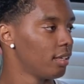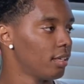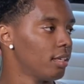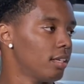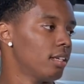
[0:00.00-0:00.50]

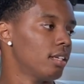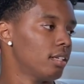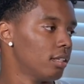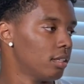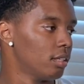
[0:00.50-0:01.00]

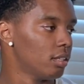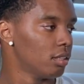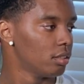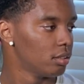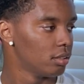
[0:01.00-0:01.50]

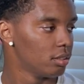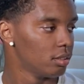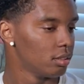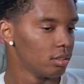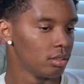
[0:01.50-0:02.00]

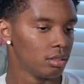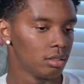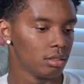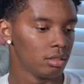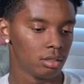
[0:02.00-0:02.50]

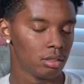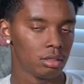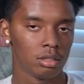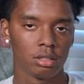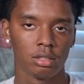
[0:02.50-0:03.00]

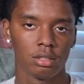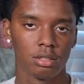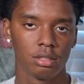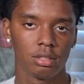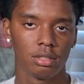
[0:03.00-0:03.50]

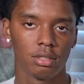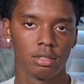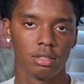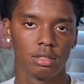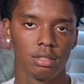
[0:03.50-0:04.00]

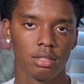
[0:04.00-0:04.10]
(silent)